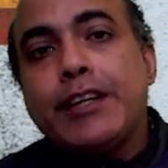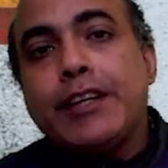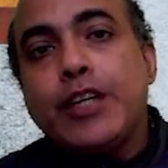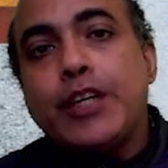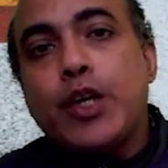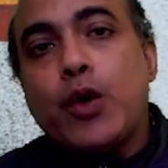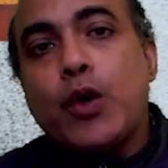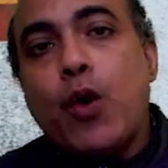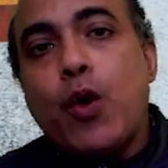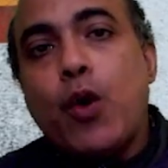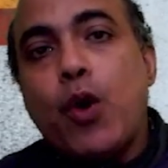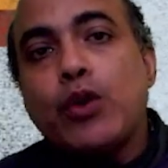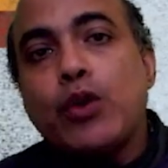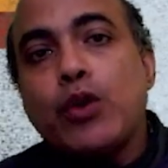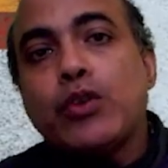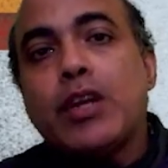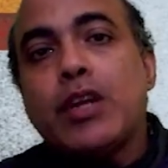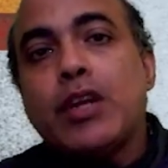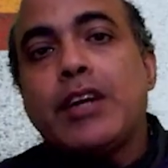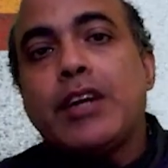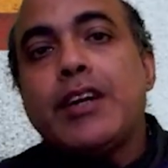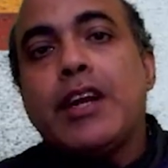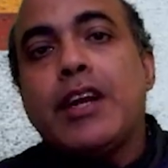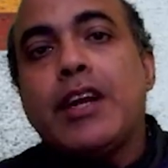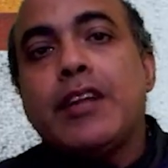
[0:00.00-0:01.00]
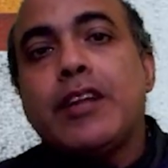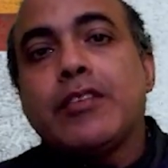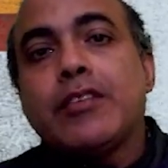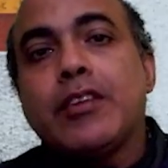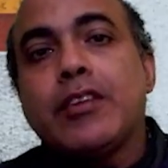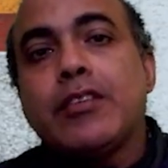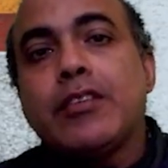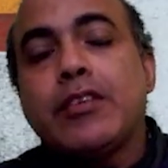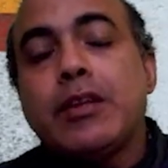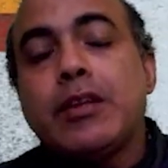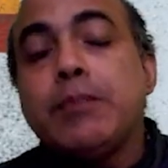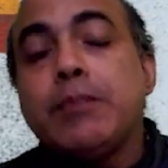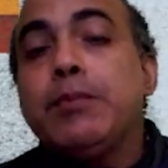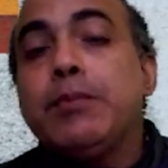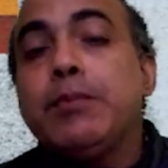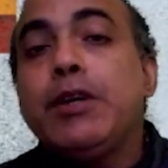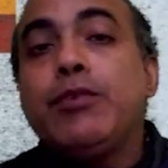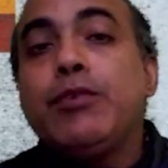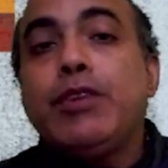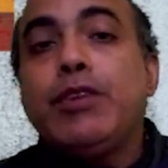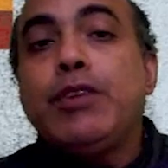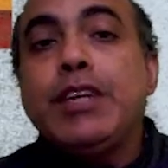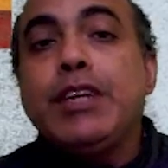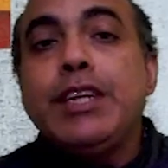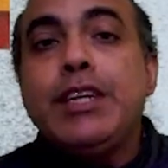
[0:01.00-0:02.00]
causal relationship between
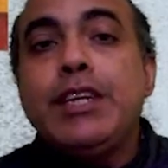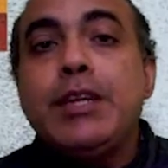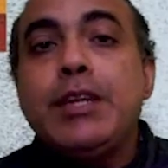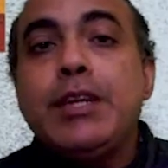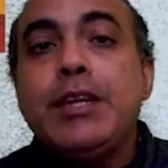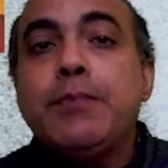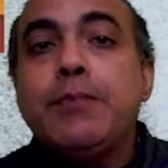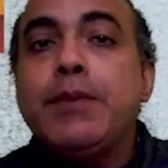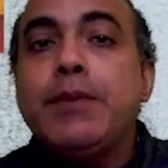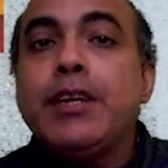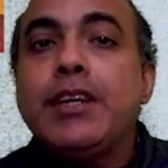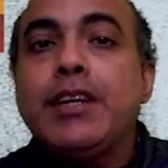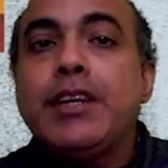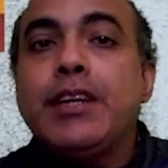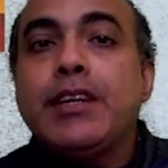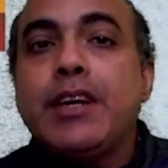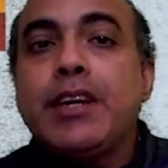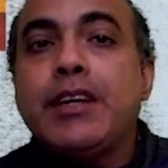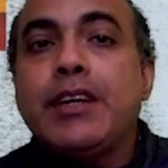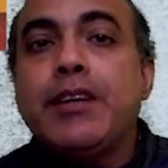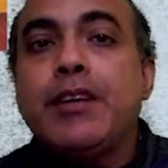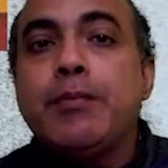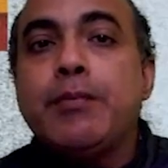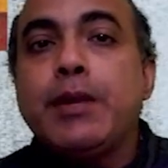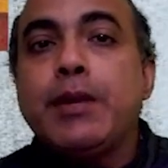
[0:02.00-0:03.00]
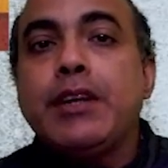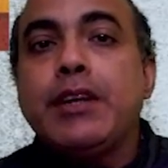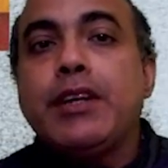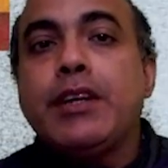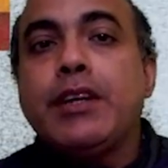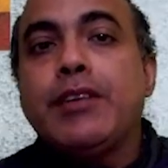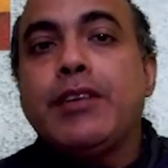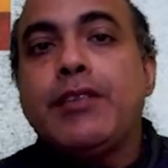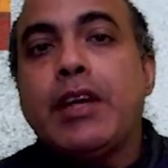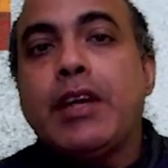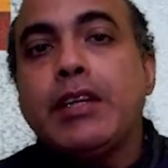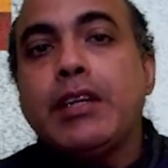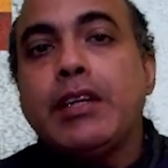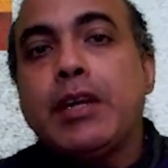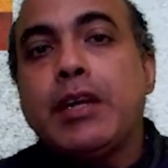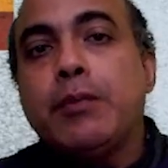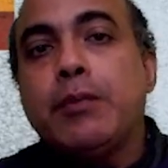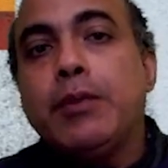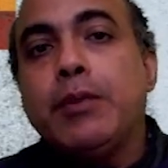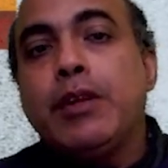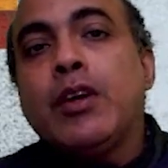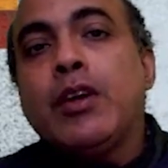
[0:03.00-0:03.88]
independent and dependent variable.